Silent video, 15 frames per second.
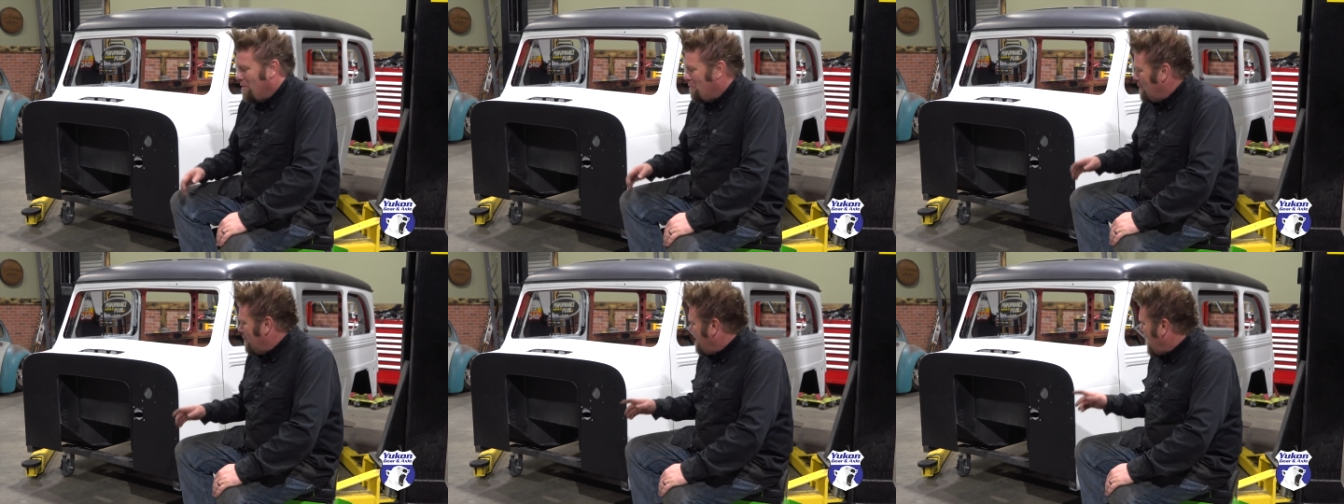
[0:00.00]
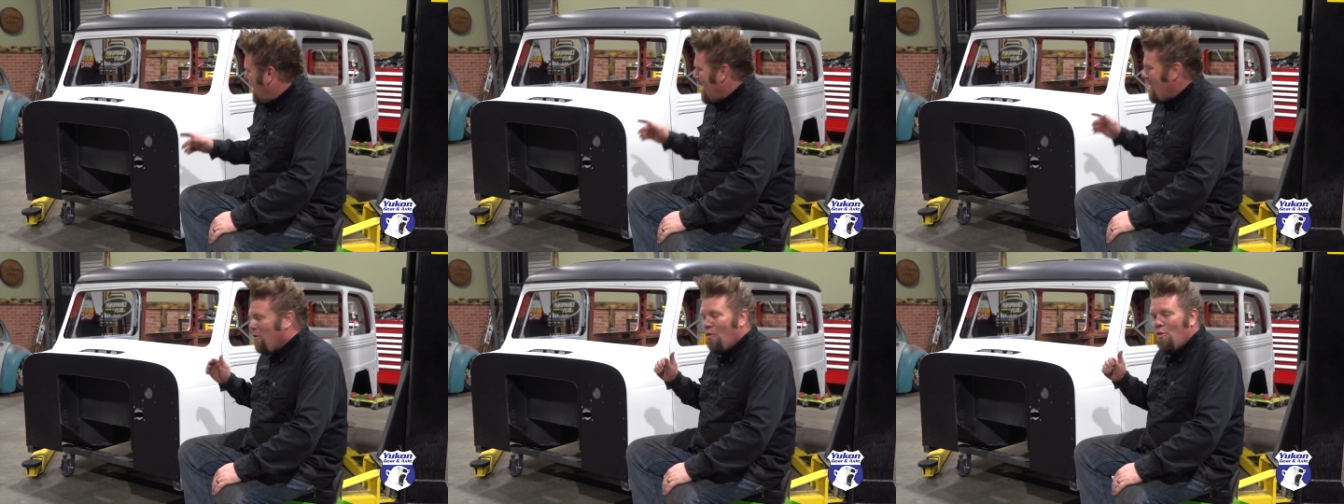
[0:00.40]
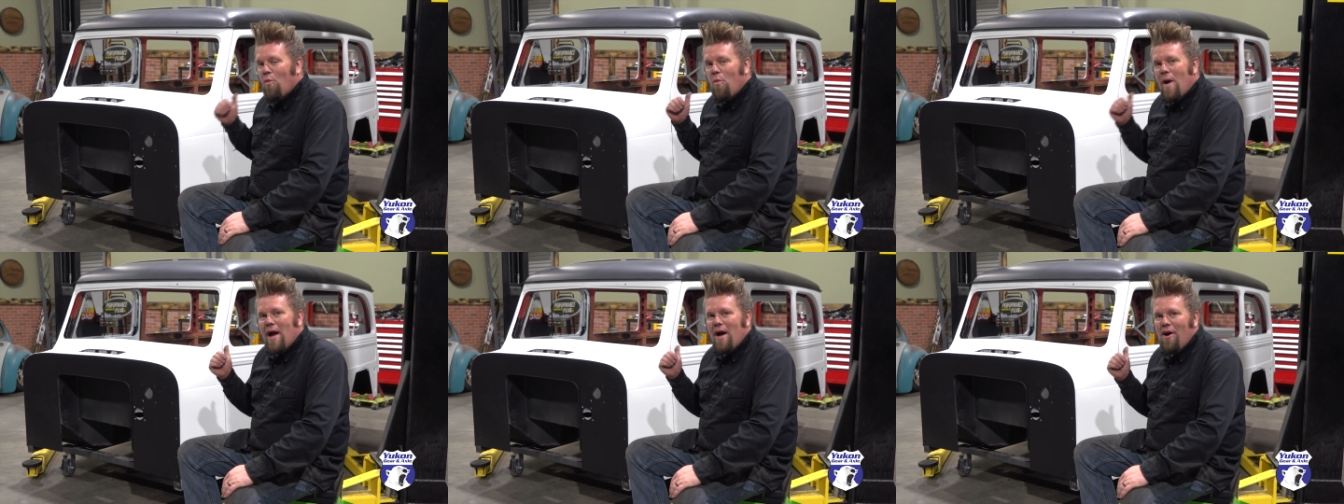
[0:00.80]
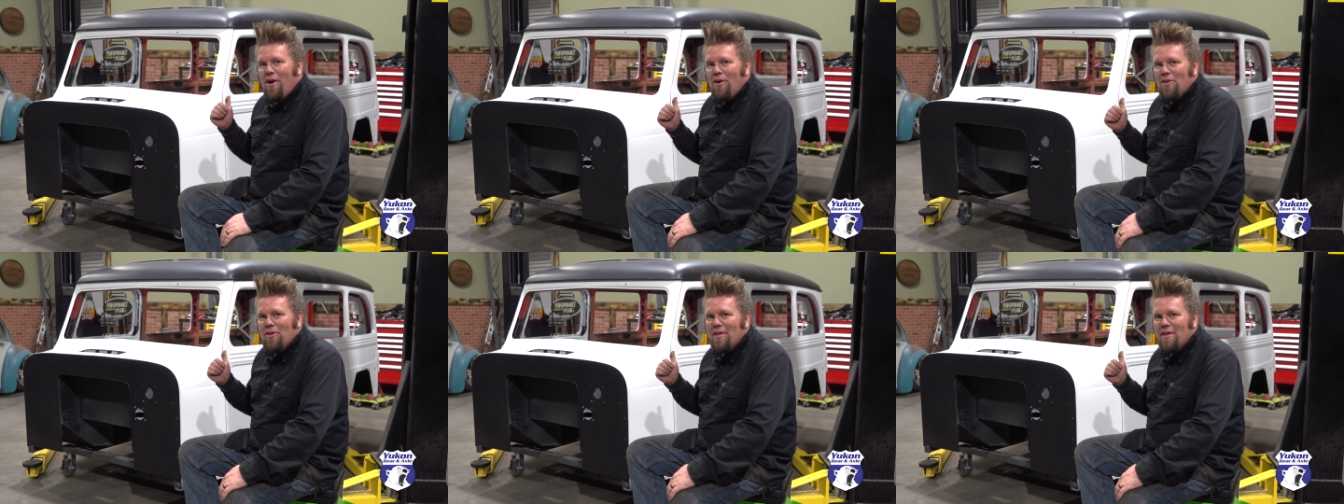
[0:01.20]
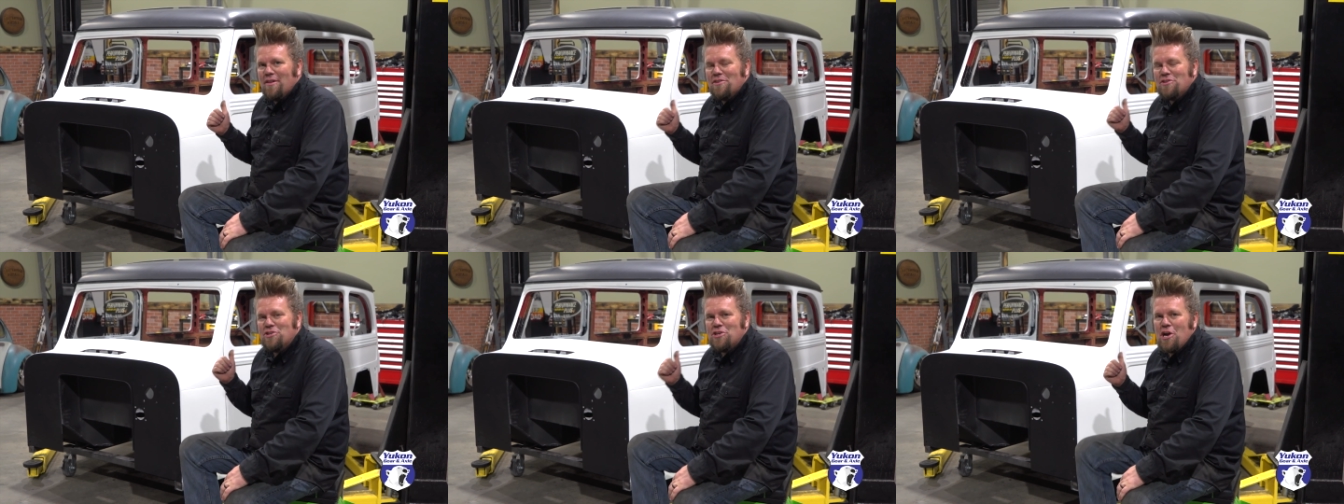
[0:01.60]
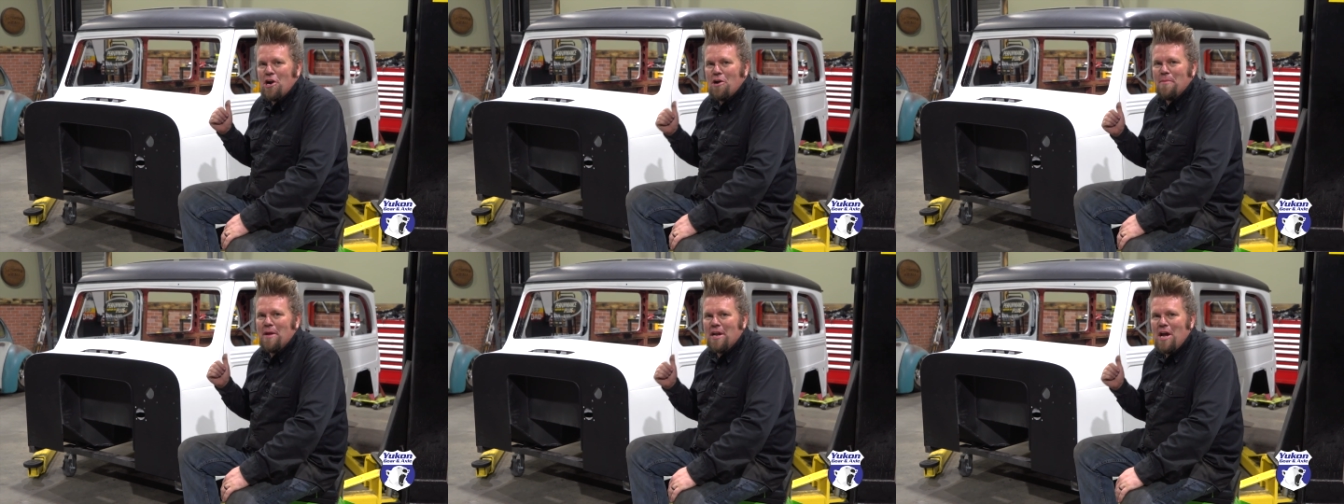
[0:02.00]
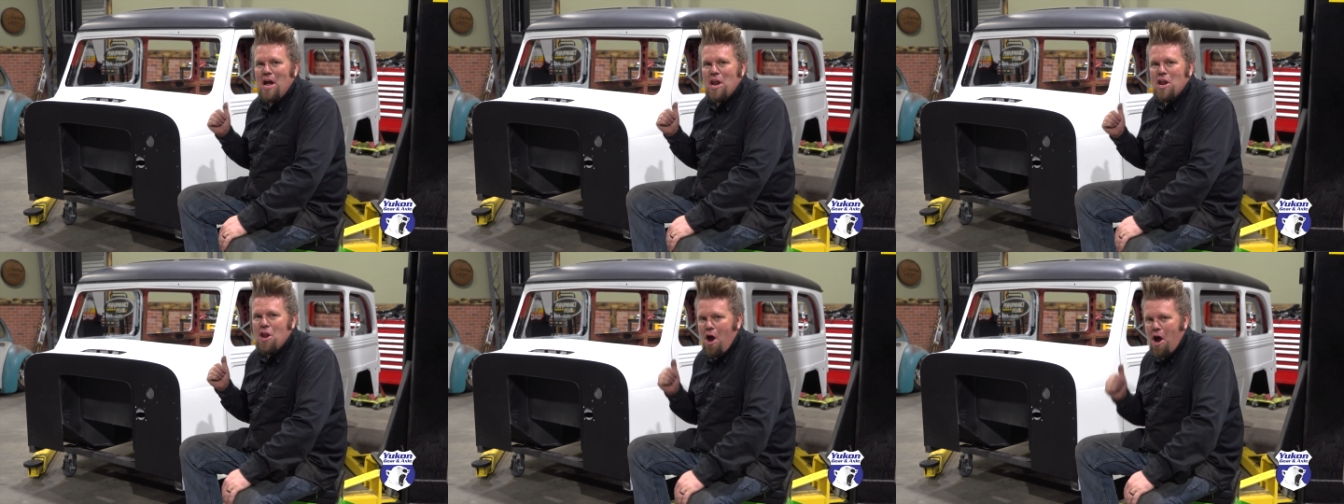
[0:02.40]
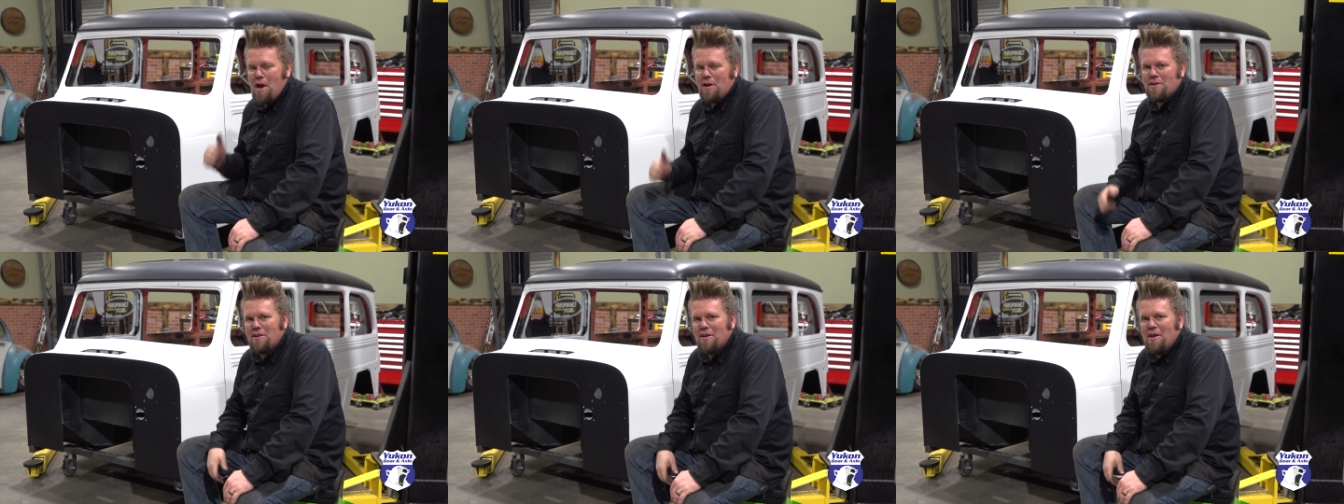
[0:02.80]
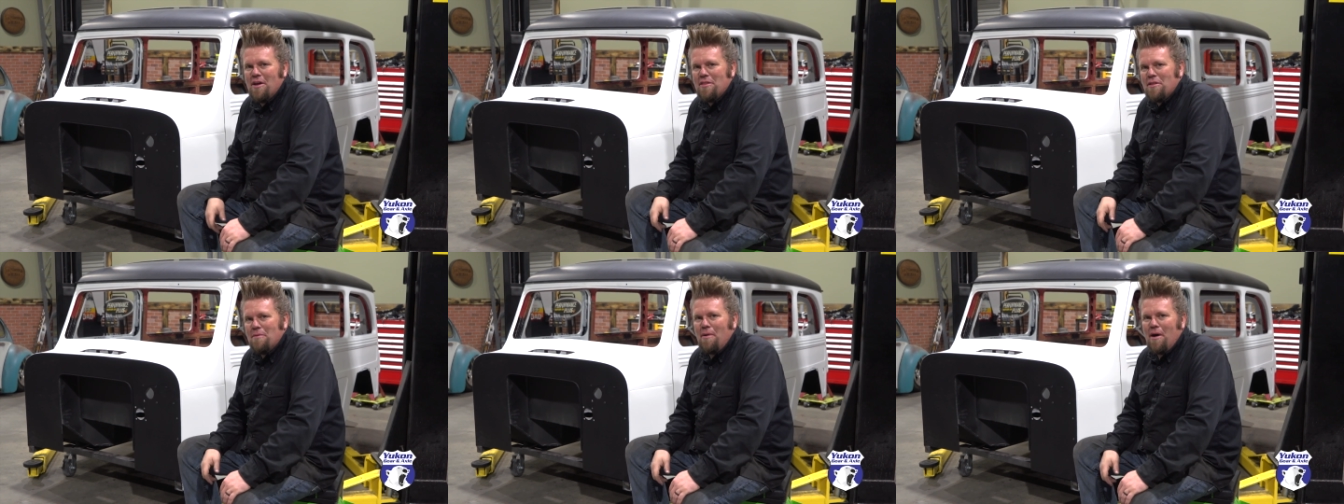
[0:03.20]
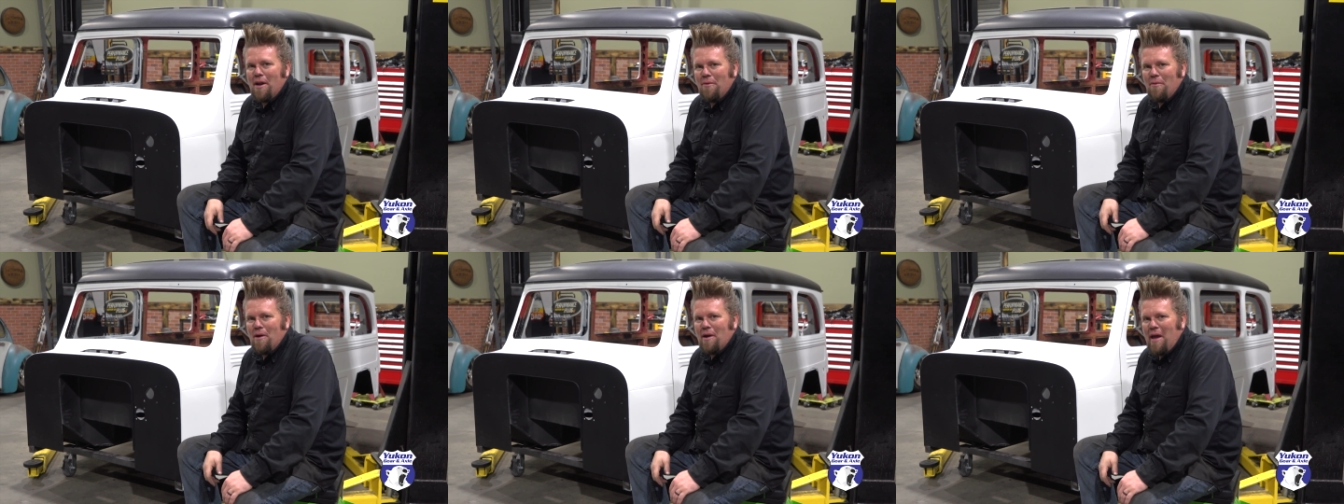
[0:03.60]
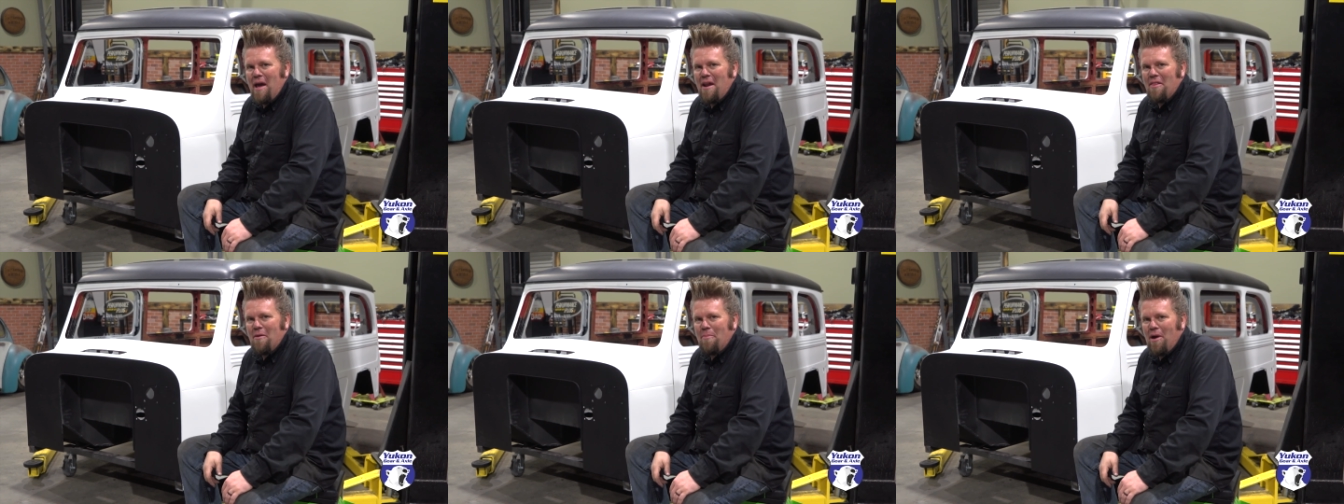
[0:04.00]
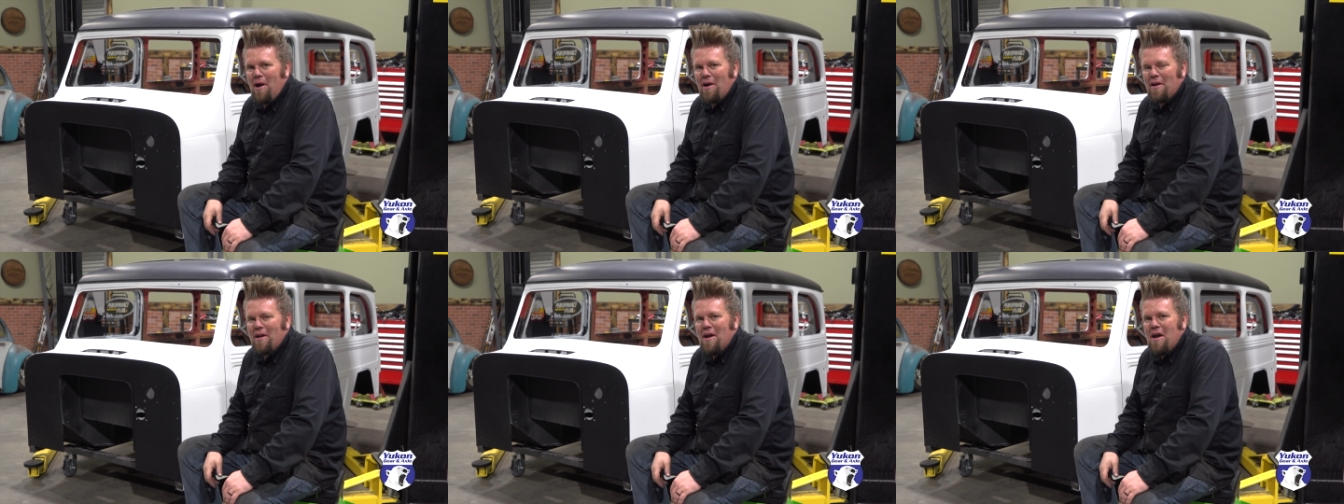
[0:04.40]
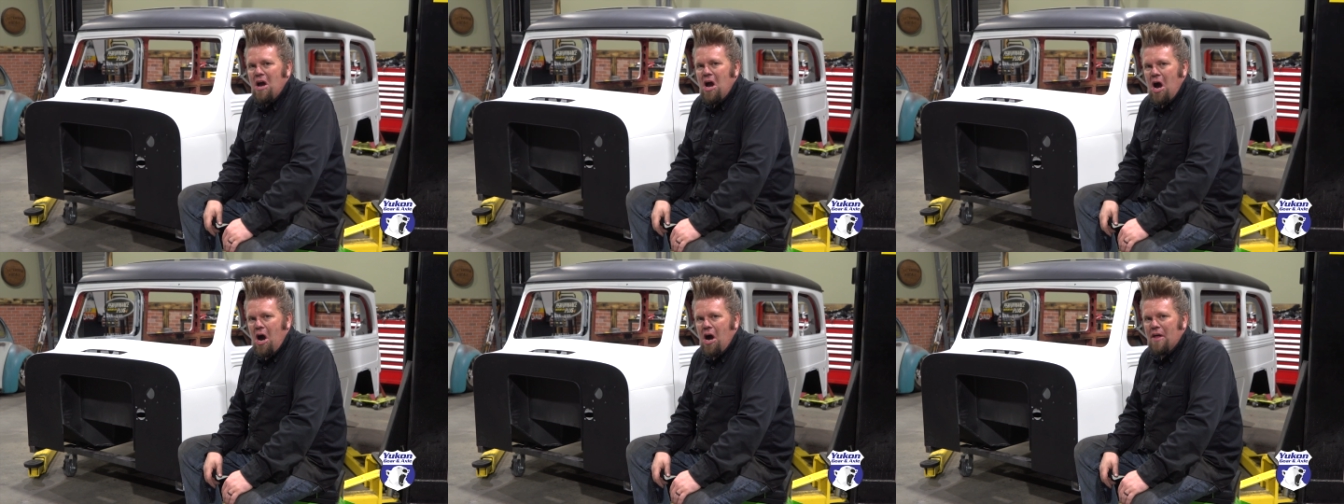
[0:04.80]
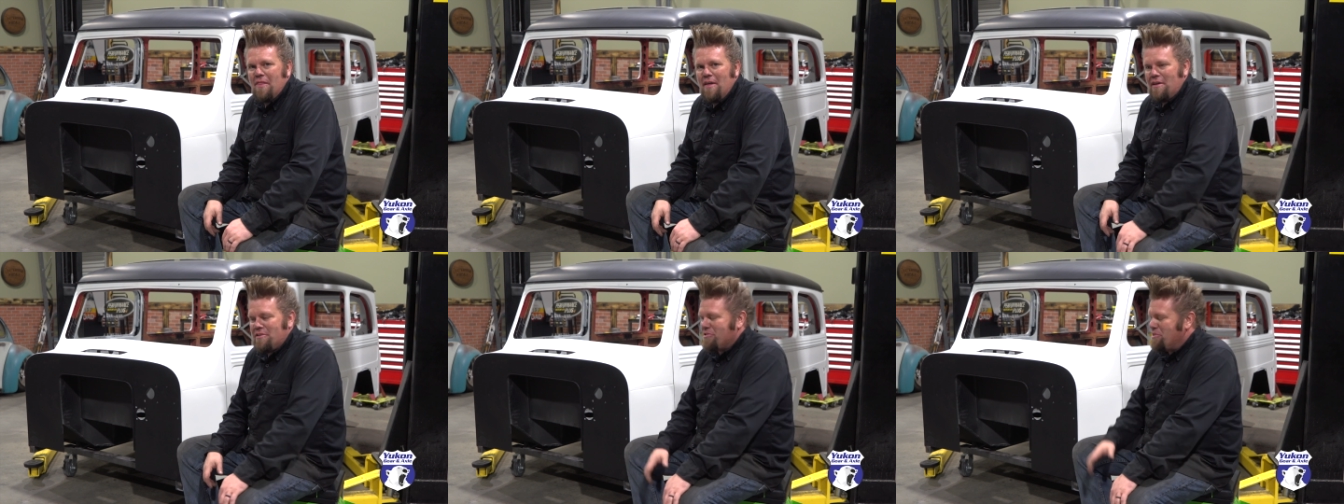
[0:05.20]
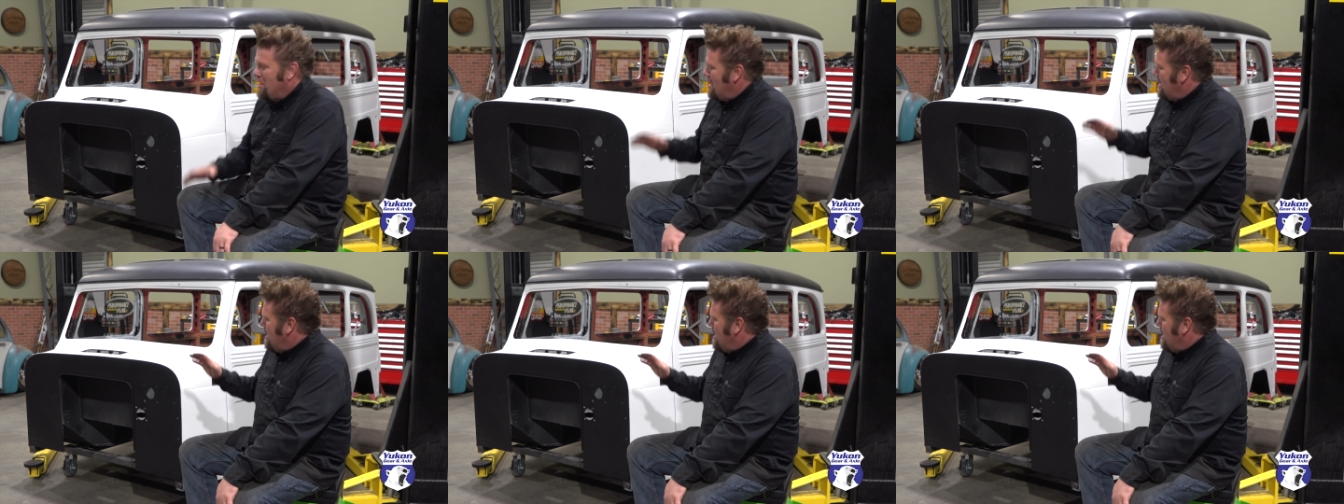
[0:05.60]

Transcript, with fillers: with how well Jeremy knocked the bodywork out of the park on this.